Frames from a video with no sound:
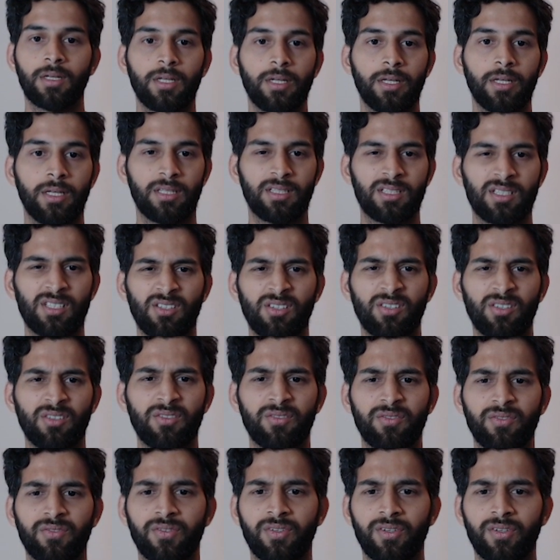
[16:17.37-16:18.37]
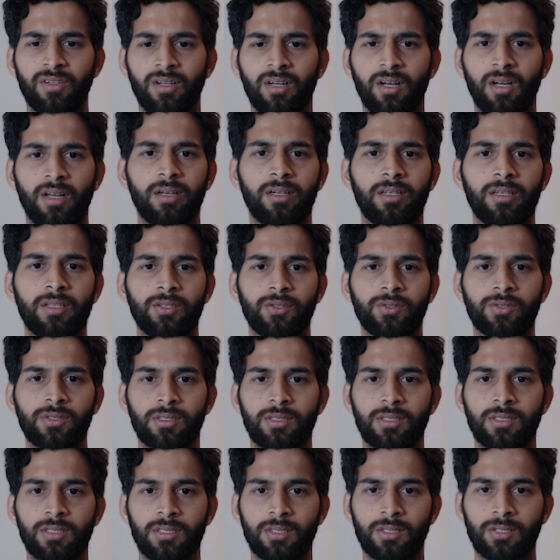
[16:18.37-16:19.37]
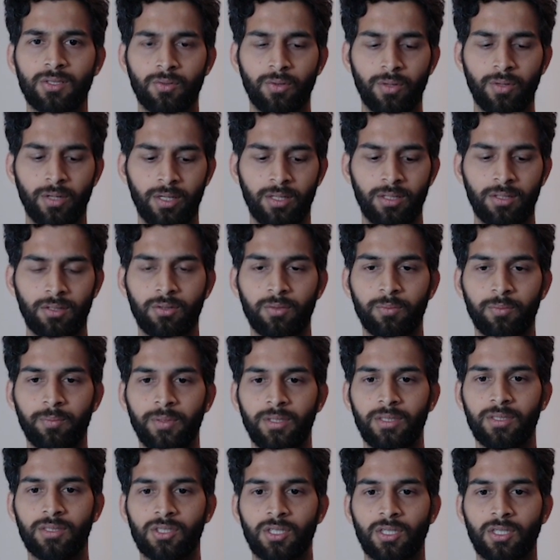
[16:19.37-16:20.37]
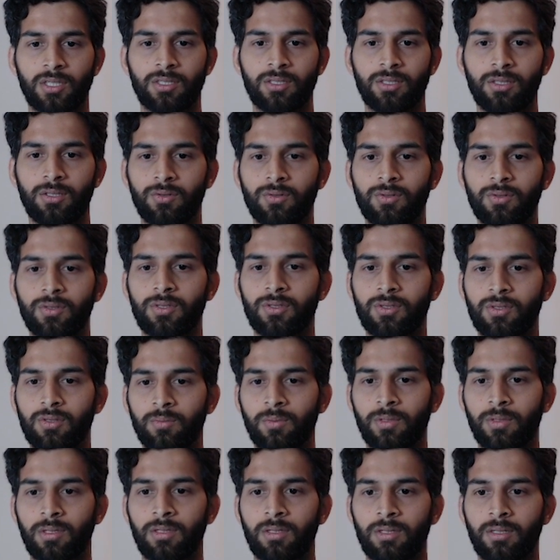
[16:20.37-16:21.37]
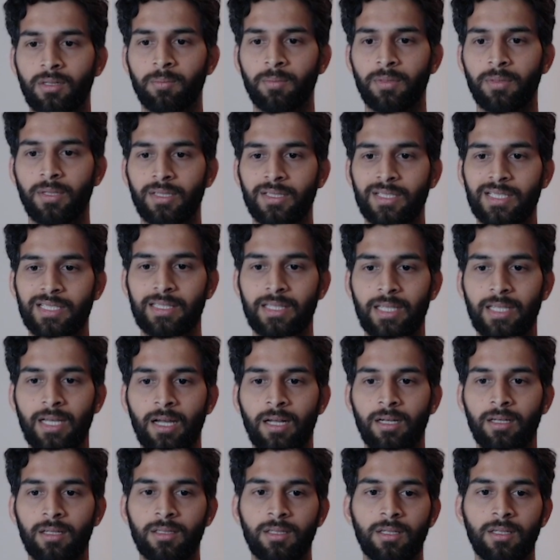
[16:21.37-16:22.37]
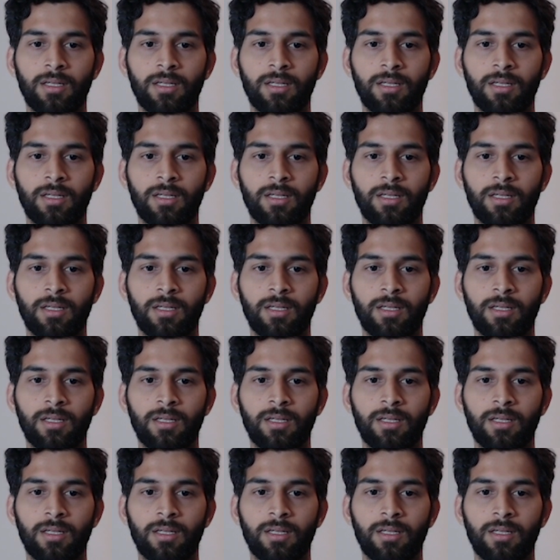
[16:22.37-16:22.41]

Instead of current user, this is going to be just user. So I'm going to replace that.